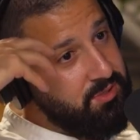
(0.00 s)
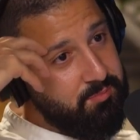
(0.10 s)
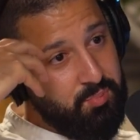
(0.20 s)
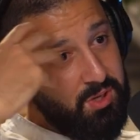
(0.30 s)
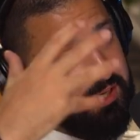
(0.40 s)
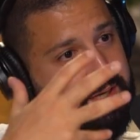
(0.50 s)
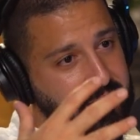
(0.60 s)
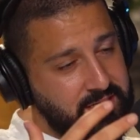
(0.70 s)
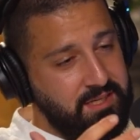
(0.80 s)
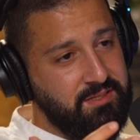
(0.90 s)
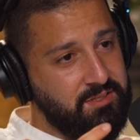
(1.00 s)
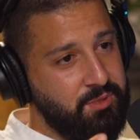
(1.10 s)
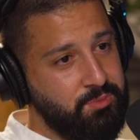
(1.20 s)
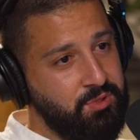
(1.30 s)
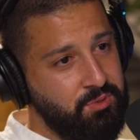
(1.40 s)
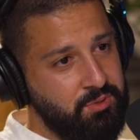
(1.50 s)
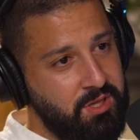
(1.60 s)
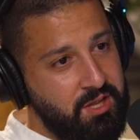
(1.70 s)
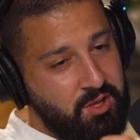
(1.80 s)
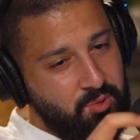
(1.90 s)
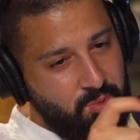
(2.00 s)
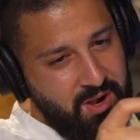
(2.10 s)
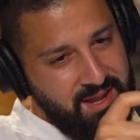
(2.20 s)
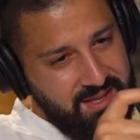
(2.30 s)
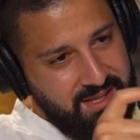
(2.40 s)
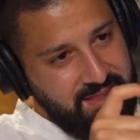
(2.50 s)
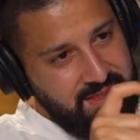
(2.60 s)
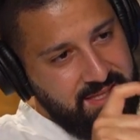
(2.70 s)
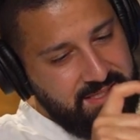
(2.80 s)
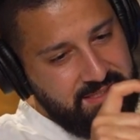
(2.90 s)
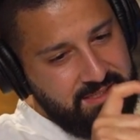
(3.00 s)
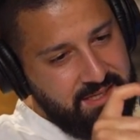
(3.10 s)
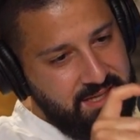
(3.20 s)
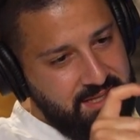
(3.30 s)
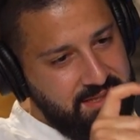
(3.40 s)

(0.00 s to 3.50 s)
or the brilliant ideas come to you, right in this